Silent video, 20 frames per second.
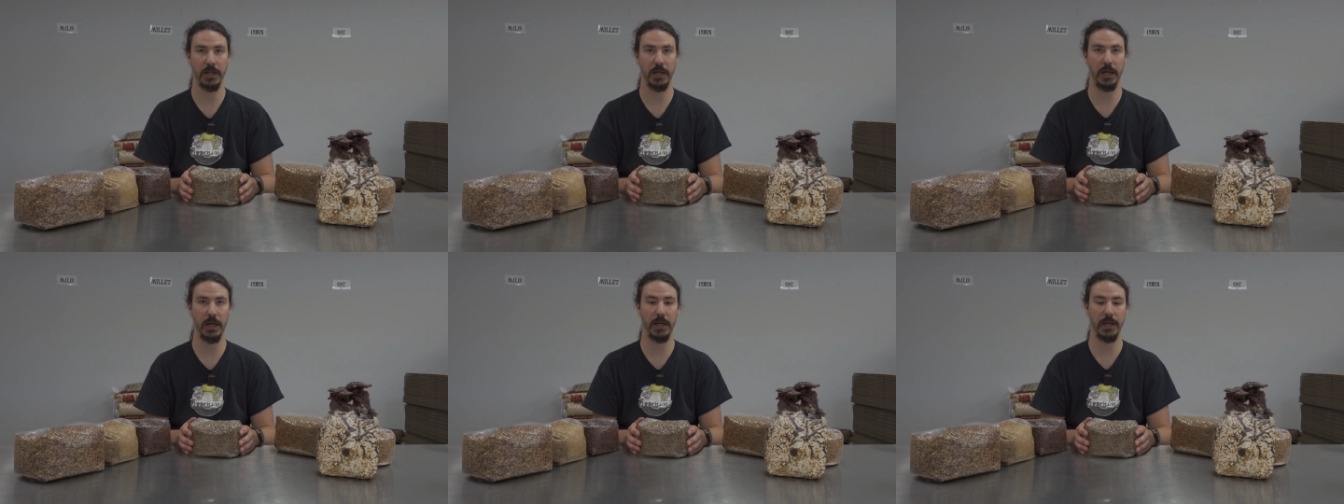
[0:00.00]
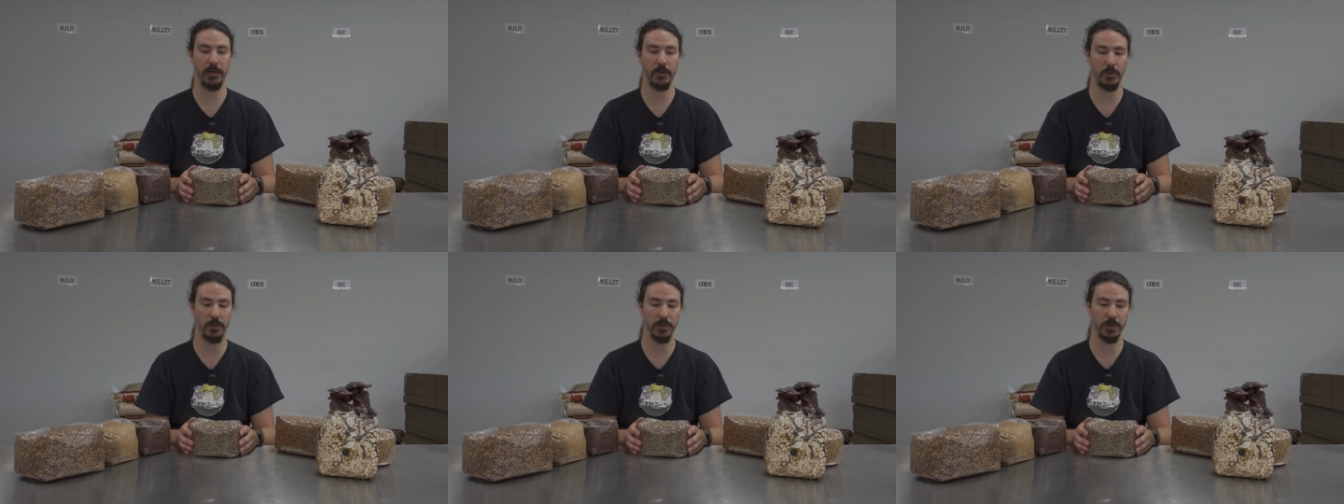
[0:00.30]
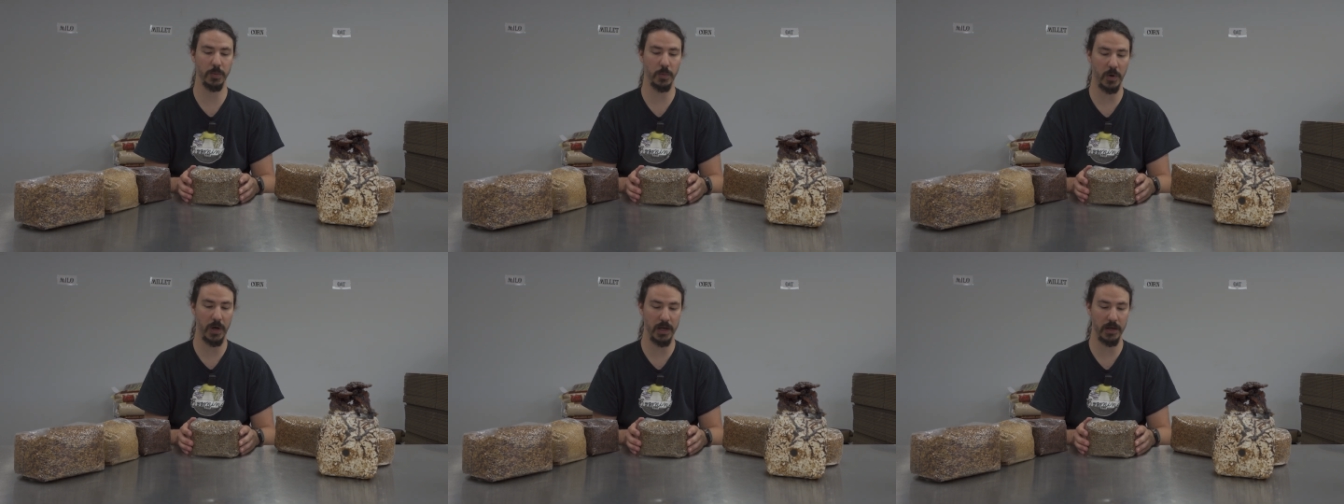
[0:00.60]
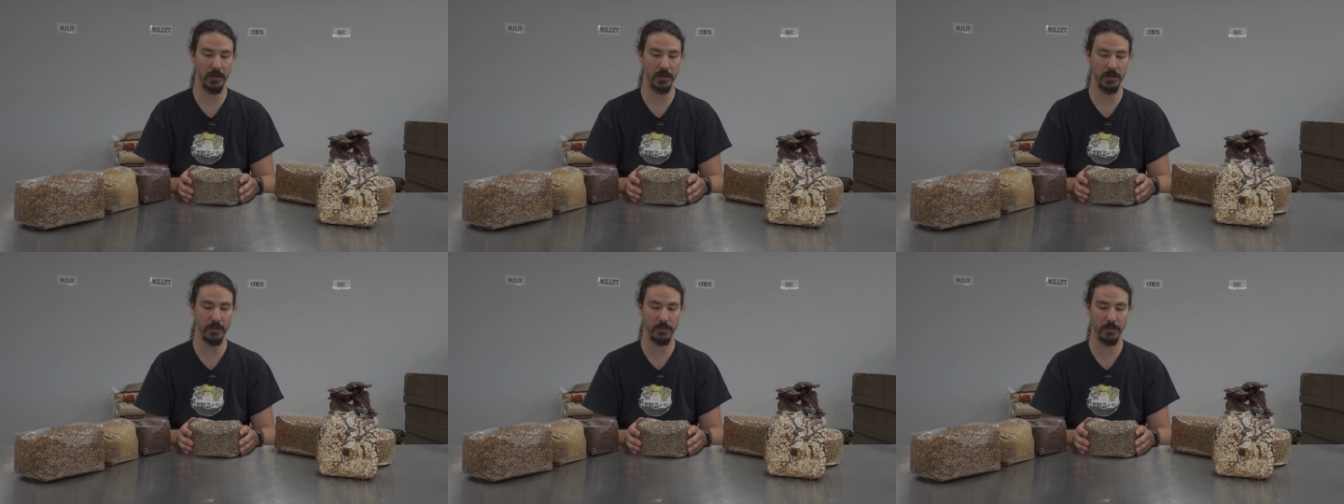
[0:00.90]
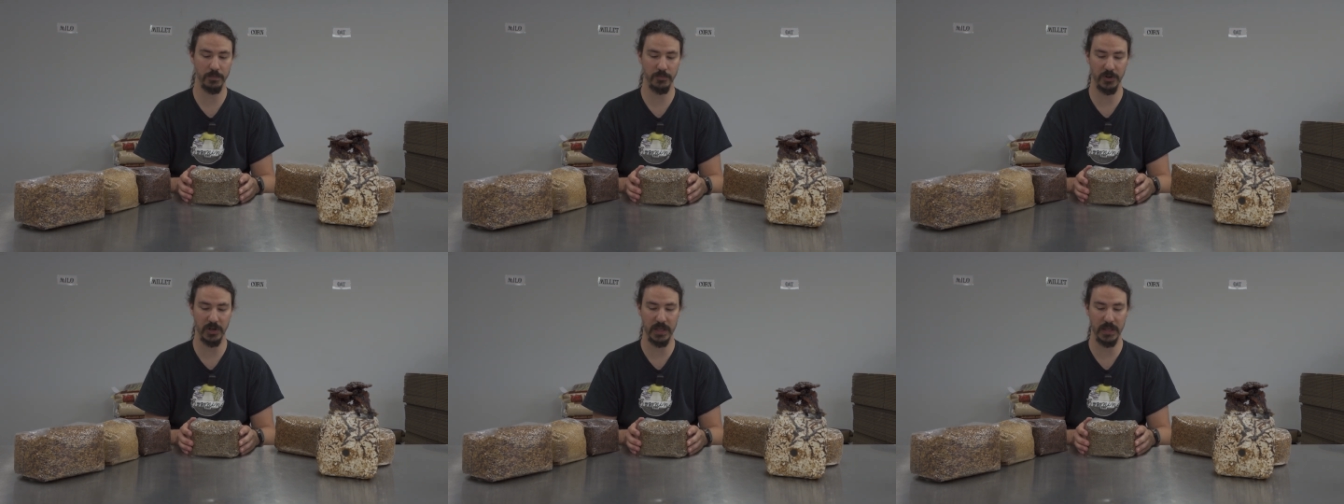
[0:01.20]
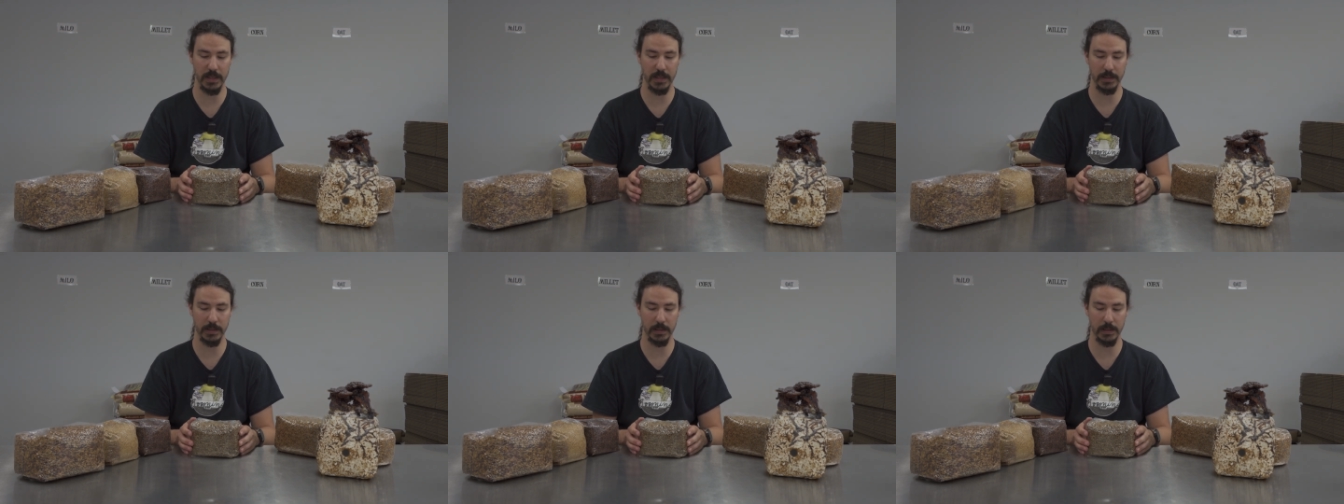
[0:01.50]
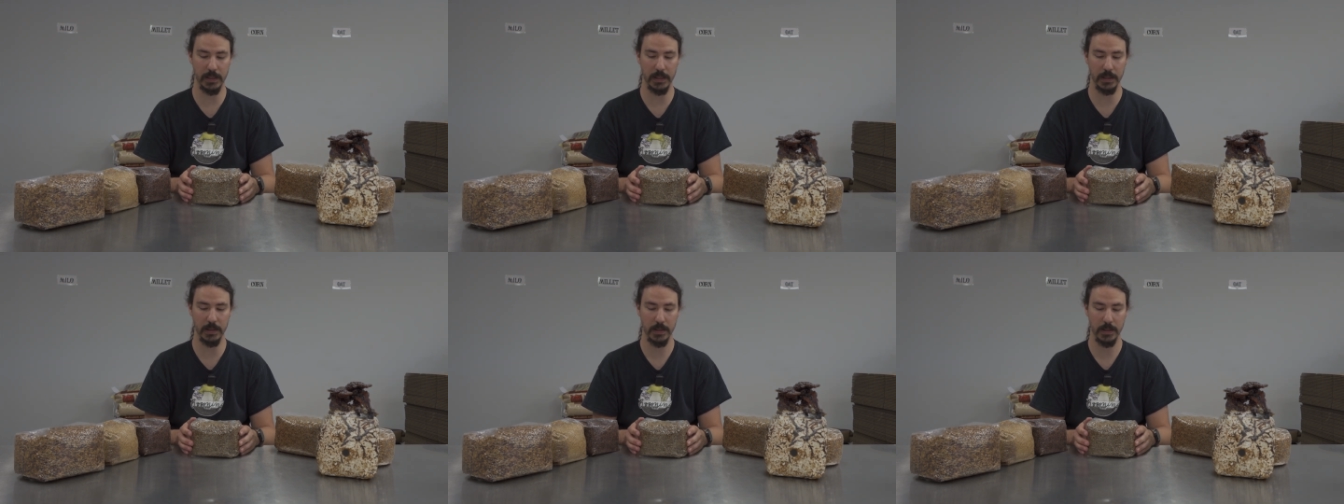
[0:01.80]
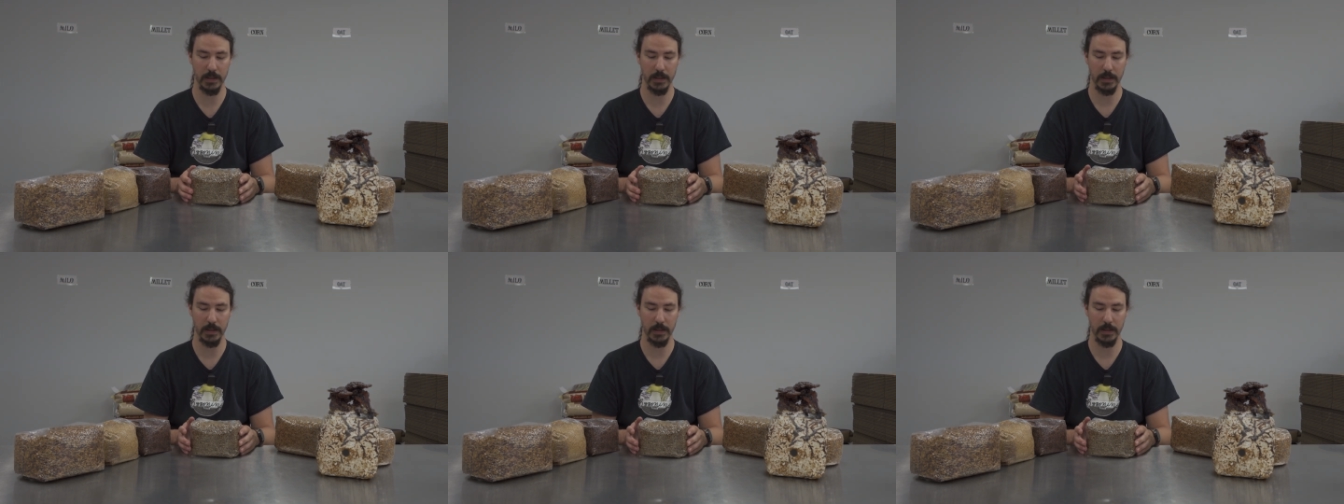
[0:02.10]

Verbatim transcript: Uh, it holds water pretty easily.